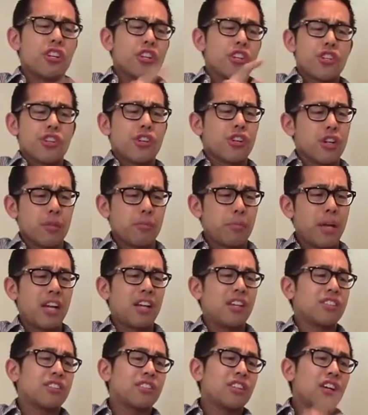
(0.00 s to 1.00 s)

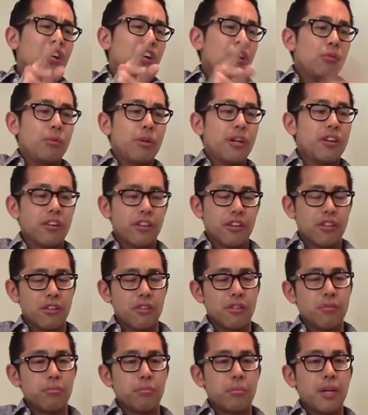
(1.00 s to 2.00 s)
sugar-based, wheat or
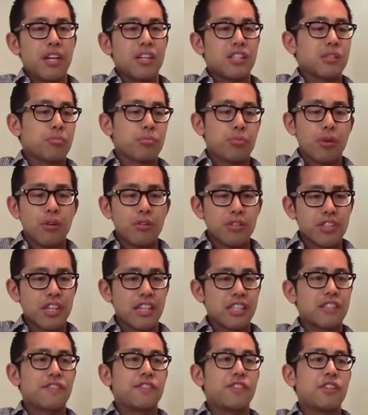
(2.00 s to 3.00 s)
gluten-based,
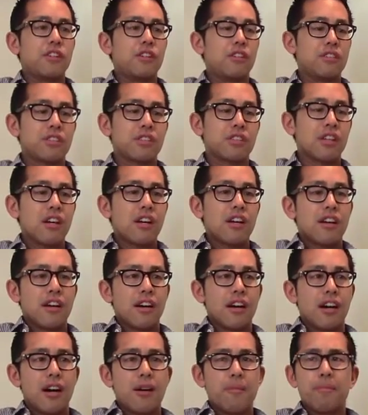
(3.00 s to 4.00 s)
processed foods,
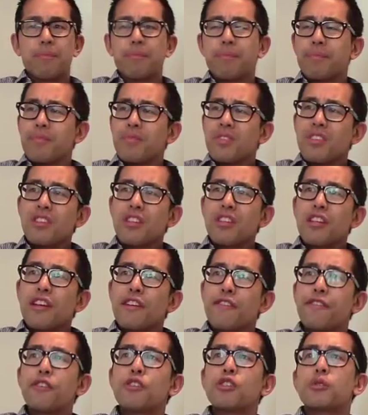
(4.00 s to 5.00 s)

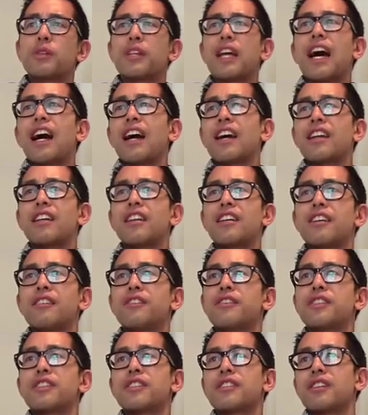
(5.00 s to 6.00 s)
foods with
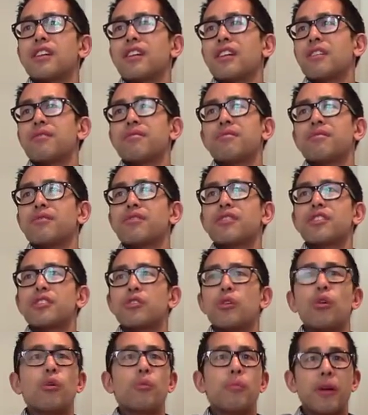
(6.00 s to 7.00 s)
additives, just a
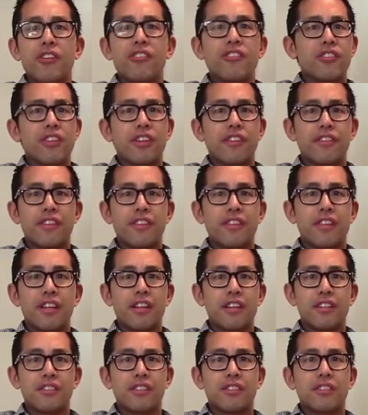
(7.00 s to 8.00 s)
whole bunch of different
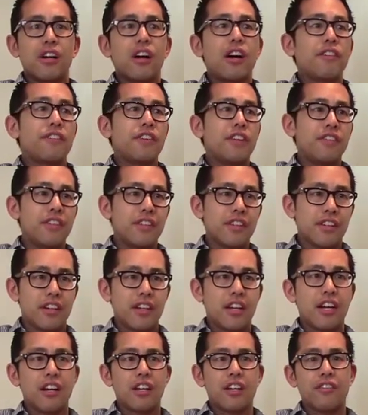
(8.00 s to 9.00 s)
things. Coffee even can
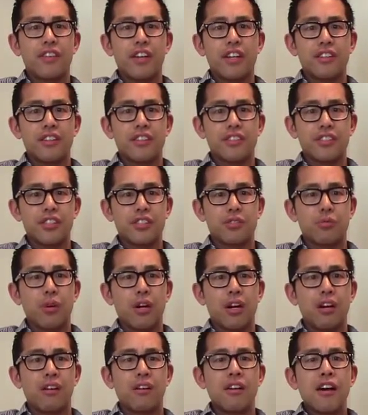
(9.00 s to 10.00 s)
aggravate this as
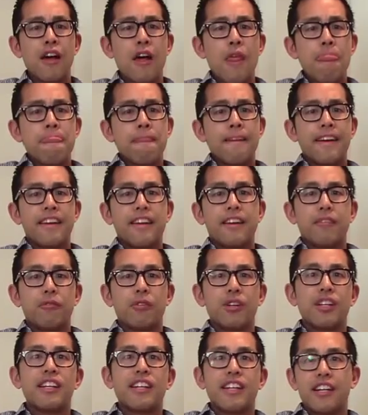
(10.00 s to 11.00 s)
well. And it
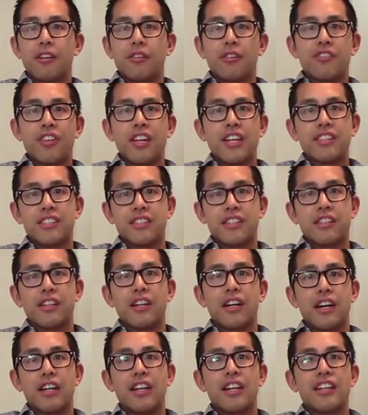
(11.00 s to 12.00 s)
really irritates the
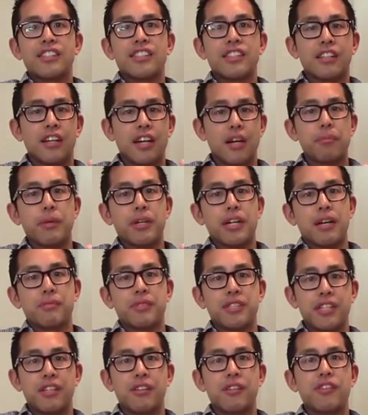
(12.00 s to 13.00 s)
gut. And as the gut
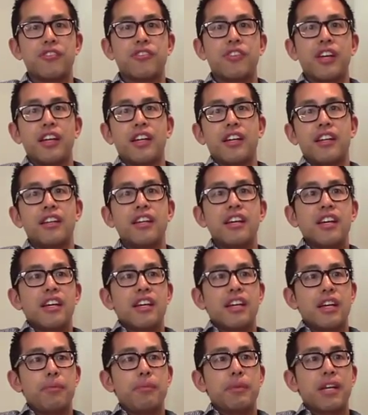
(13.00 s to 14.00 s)
becomes irritated,
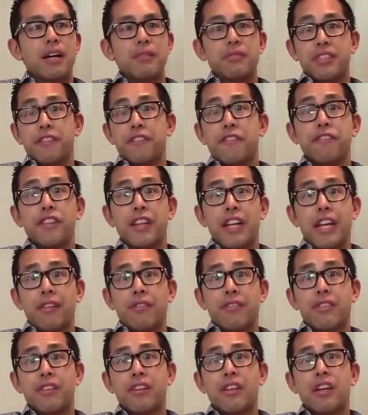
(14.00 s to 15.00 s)
it becomes
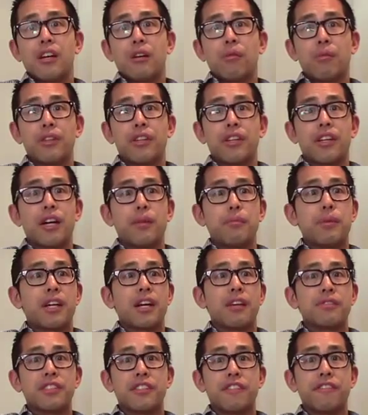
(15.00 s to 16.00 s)
inflamed. When the gut
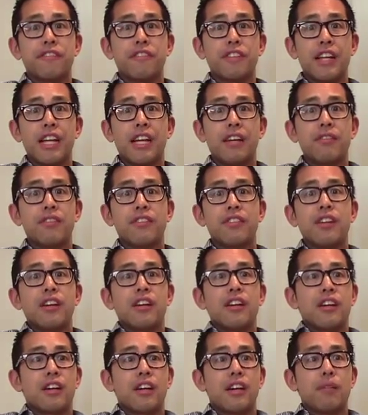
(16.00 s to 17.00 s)
becomes inflamed,
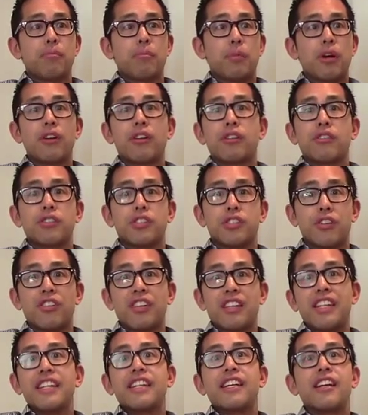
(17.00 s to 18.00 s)
particles start
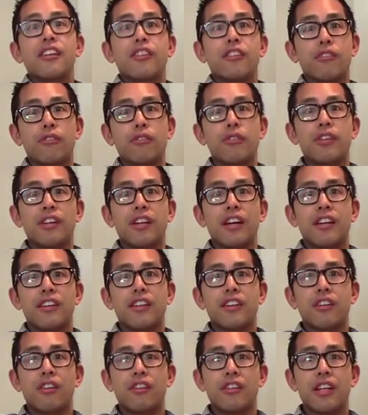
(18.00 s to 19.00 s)
leaking through the gut. They
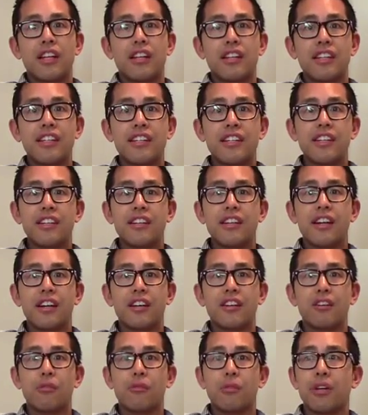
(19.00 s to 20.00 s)
call that leaky gut,
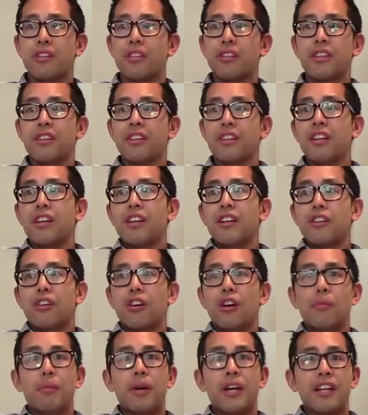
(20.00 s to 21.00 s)
or what they
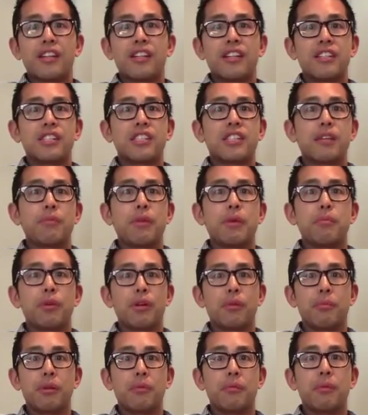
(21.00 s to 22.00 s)
call medically
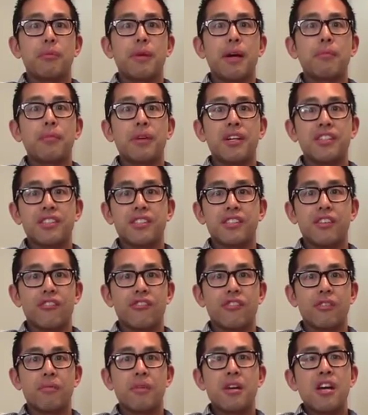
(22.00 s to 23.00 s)
semi-permeable membrane
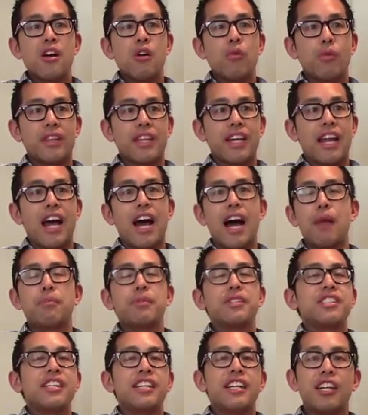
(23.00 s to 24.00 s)
syndrome. When that
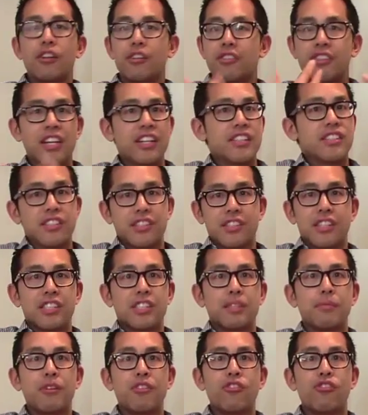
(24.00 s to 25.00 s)
happens, it irritates the
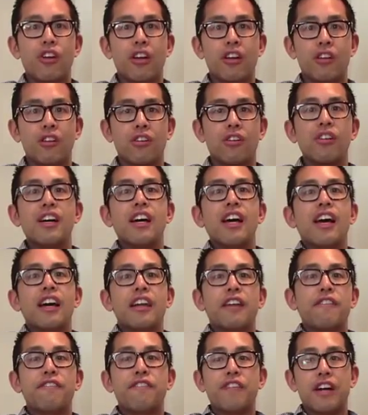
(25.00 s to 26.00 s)
system in general, and
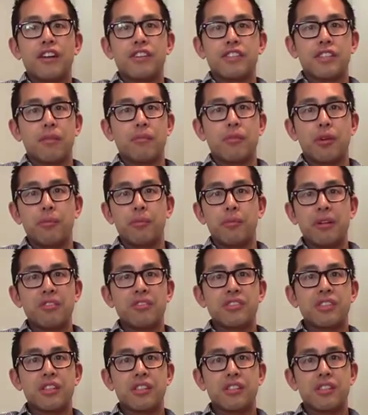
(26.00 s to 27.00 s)
it fires up your immune
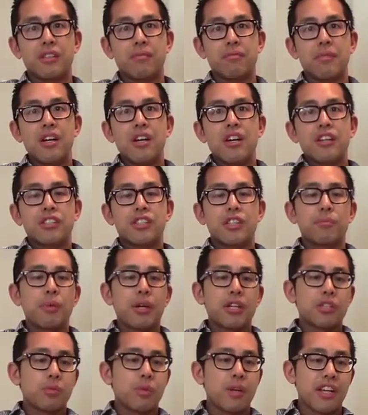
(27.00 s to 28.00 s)
system. So the
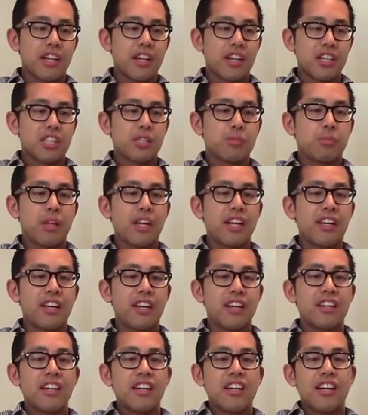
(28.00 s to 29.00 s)
best way I can explain
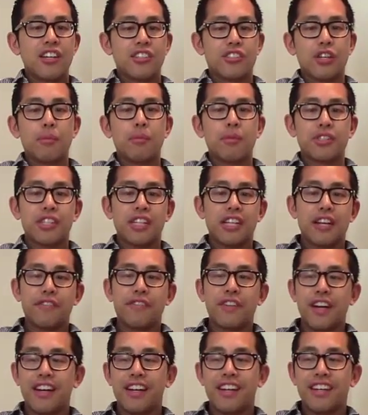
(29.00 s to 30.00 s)
it, it's almost like if
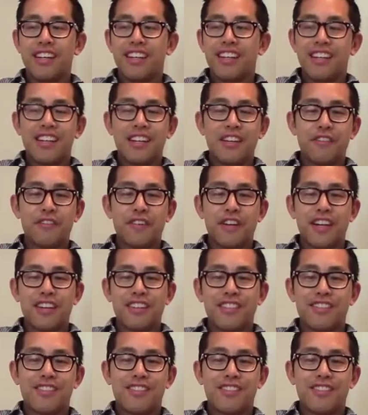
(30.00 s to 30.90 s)
I